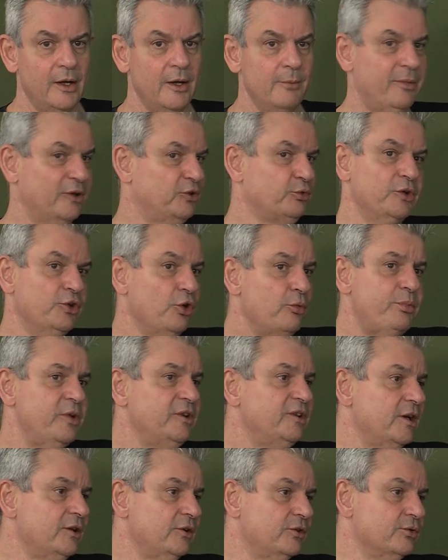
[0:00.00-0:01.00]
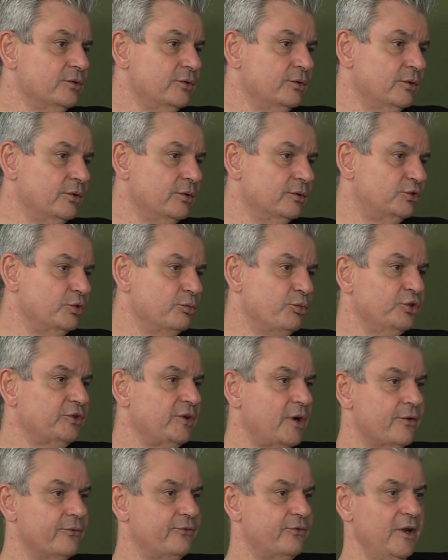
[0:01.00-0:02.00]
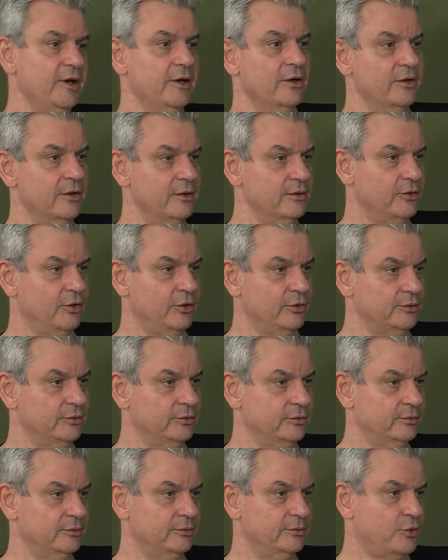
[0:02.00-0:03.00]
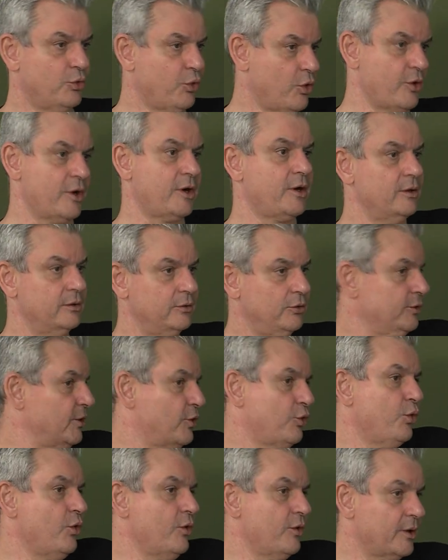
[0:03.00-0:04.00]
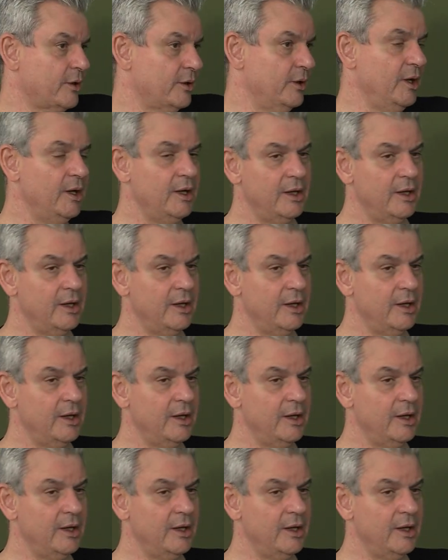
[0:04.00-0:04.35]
But we don't pretend to put our finger on a quark.